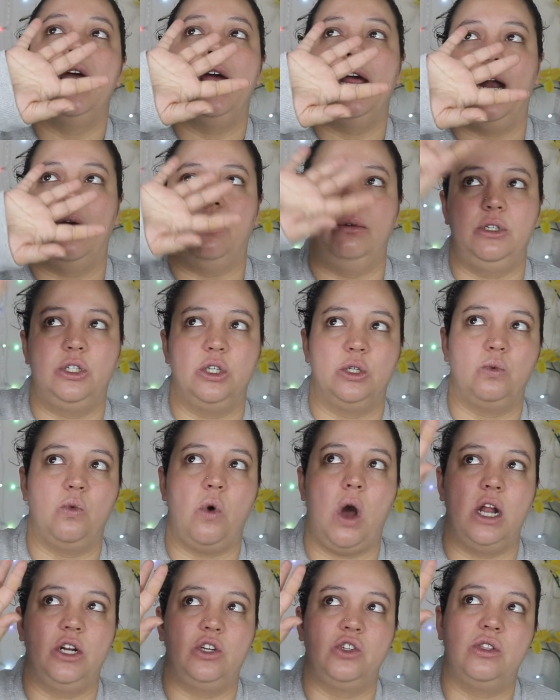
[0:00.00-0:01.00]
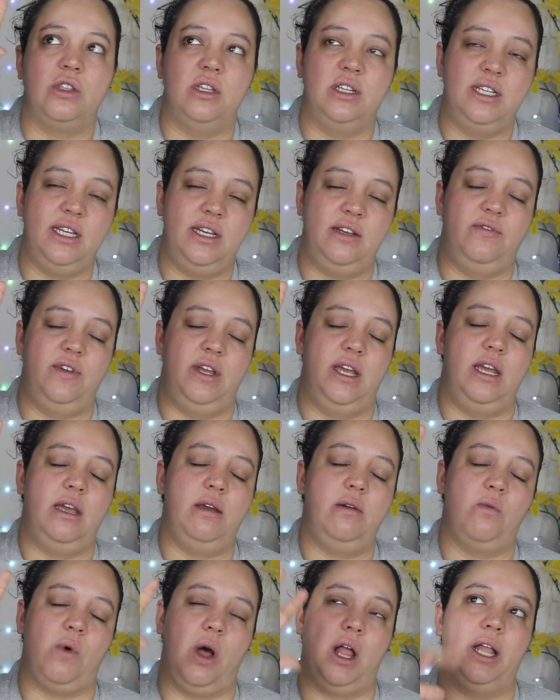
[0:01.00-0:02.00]
and I would just watch the
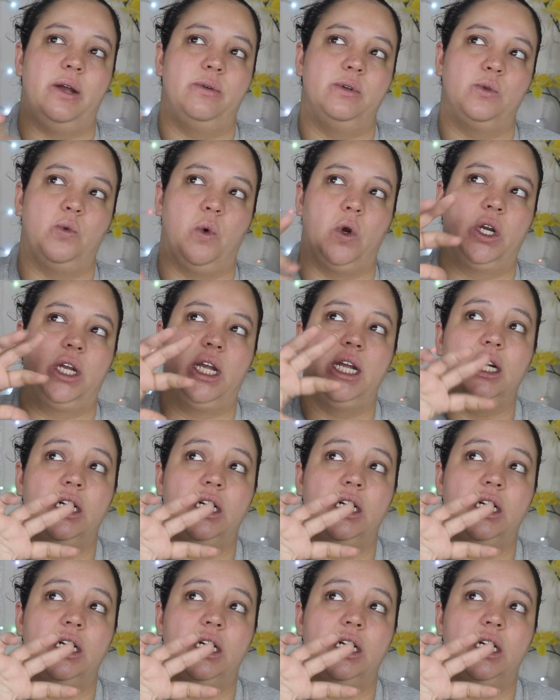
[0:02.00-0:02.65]
TV while I was working